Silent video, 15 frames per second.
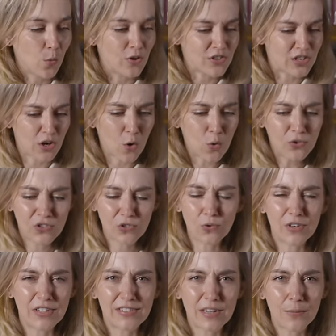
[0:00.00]
Whereas an old
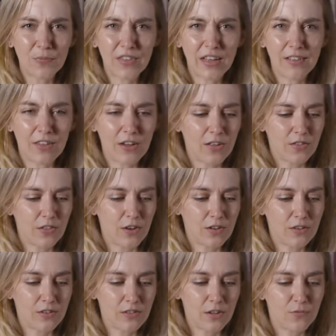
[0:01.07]
sword is something that,
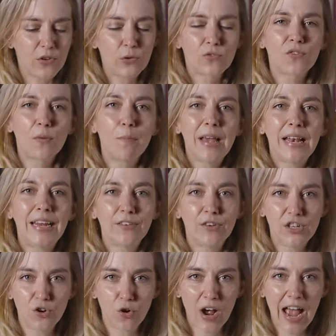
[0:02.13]
that, that feels familiar
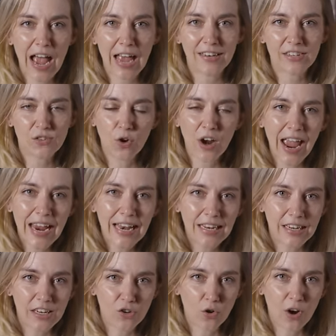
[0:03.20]
in your hand, it's not
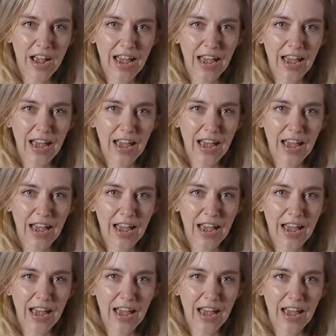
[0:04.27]
alien in your